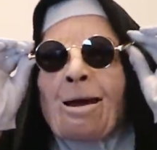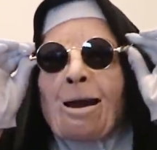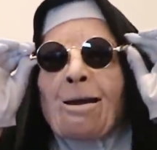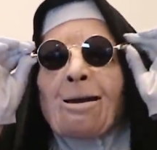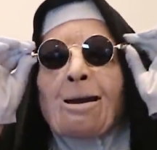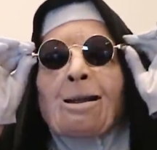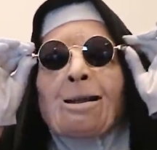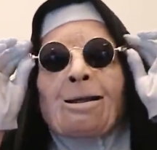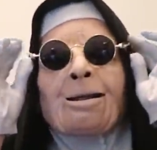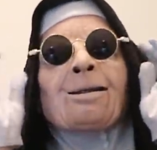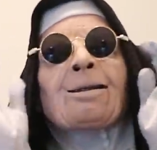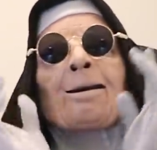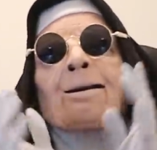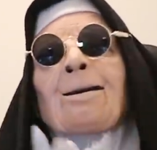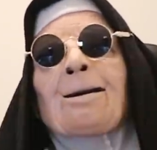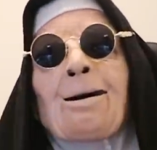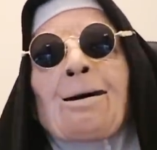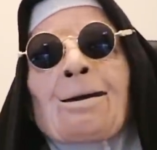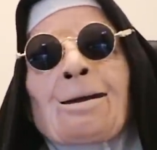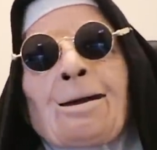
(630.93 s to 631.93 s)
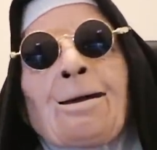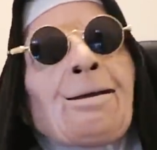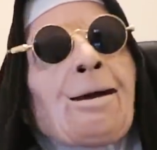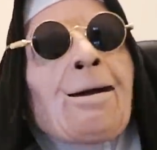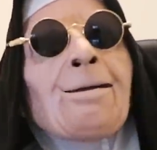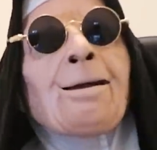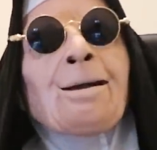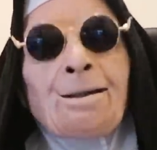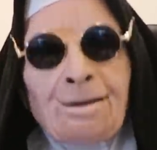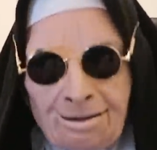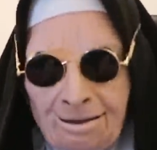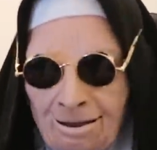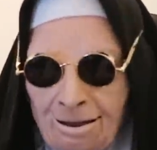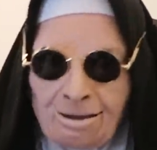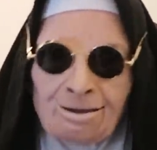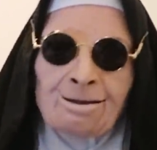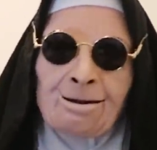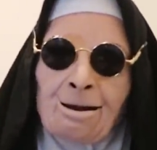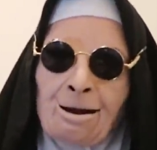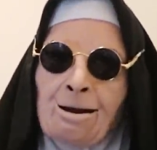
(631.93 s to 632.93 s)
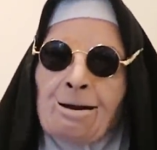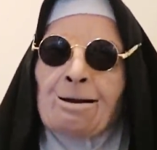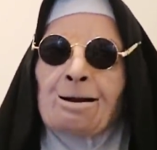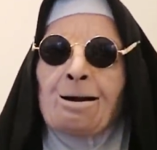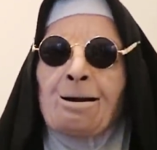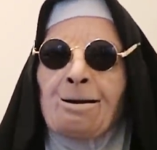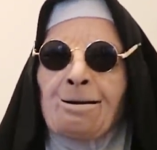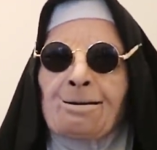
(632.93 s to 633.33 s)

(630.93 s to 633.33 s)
Maybe she's a ghost. Or maybe she is like